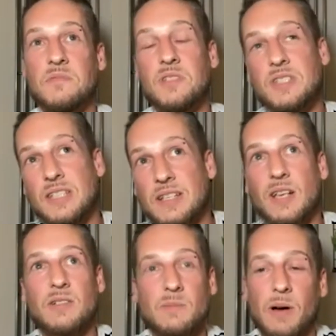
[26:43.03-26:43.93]
since
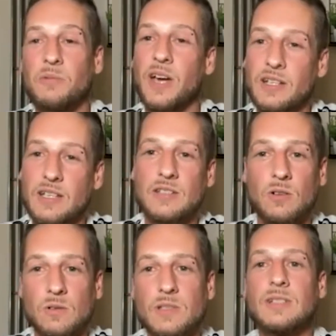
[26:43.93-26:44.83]
I was about nine years
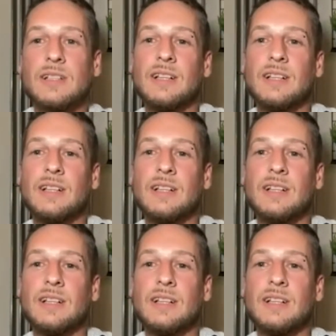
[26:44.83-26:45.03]
old.